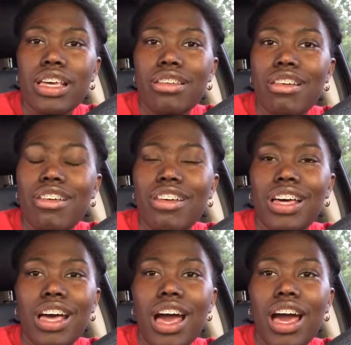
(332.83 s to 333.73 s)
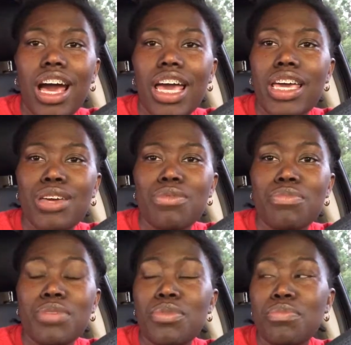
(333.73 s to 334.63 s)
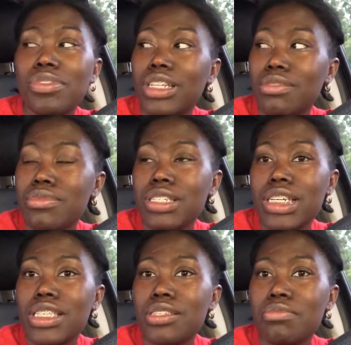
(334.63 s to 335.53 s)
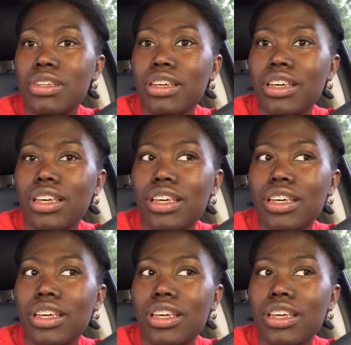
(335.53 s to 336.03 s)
Y'all, I hate when people pull up next to me